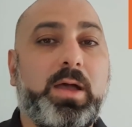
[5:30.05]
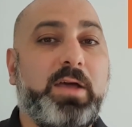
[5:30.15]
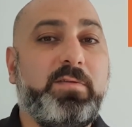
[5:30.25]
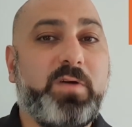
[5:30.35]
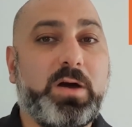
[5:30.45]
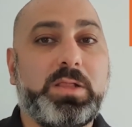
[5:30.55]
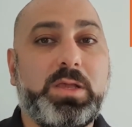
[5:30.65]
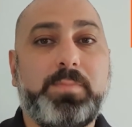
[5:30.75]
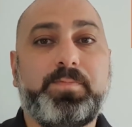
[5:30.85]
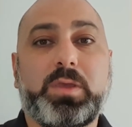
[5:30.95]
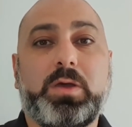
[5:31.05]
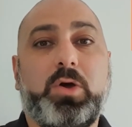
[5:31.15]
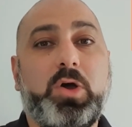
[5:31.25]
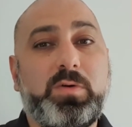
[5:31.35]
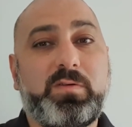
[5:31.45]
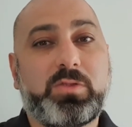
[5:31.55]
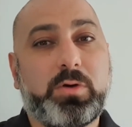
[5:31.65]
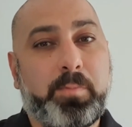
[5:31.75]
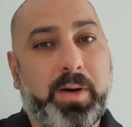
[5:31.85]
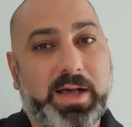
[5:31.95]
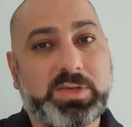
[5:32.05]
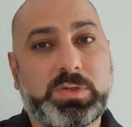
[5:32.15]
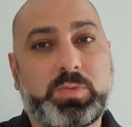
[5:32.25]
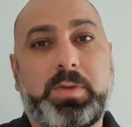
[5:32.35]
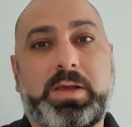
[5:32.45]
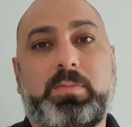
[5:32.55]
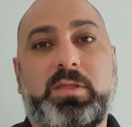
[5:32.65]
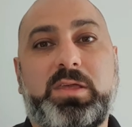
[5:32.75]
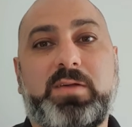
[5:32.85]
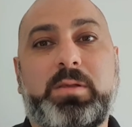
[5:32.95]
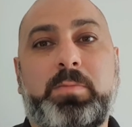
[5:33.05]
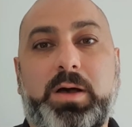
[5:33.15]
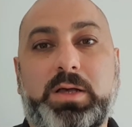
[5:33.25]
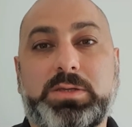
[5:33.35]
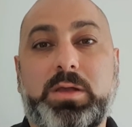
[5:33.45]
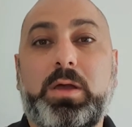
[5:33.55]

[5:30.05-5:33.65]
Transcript: And finally, who would have thought passwords would become a thing of the past?